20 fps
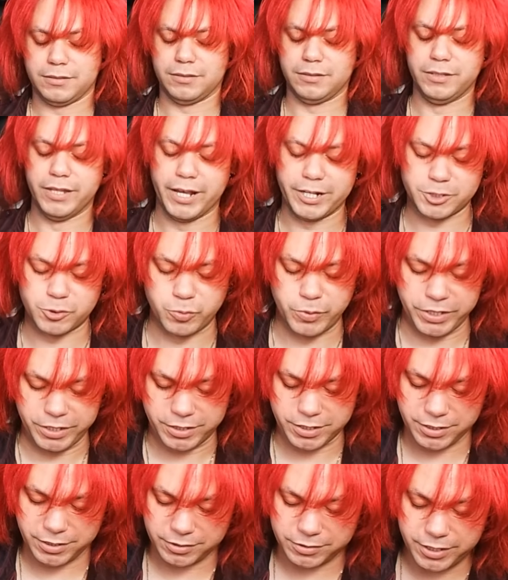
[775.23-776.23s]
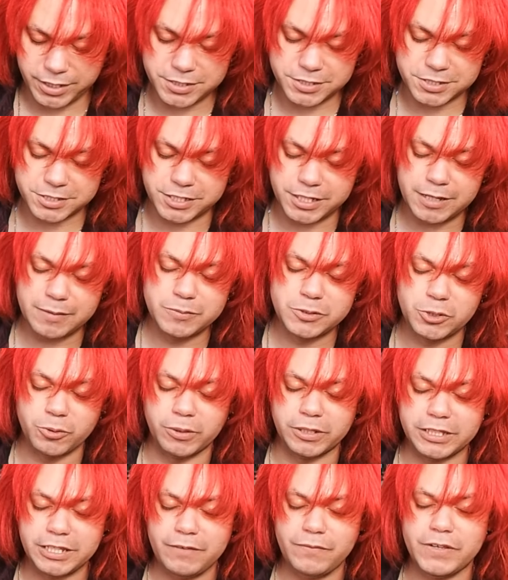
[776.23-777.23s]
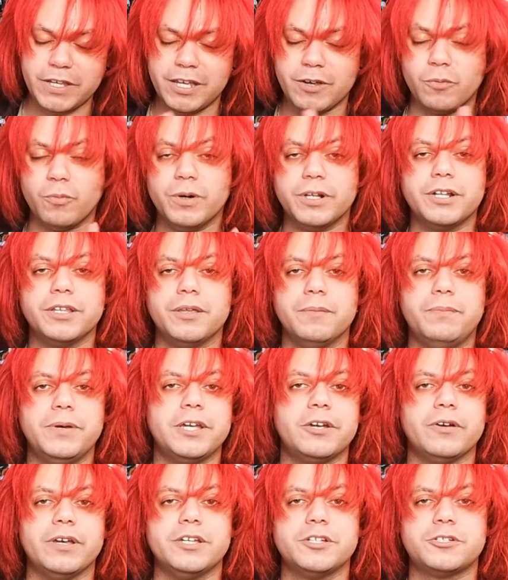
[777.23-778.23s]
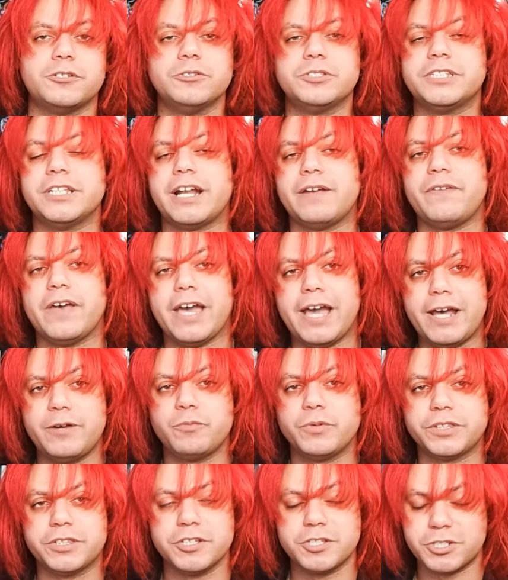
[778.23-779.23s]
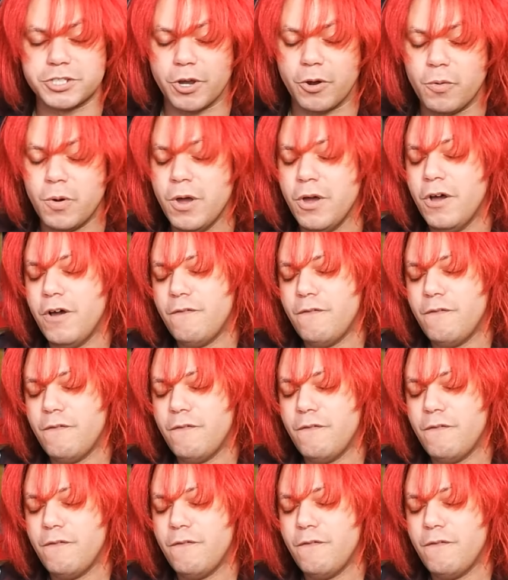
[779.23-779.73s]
Next week does seem to alleviate one of the bigger issues that I've had with the show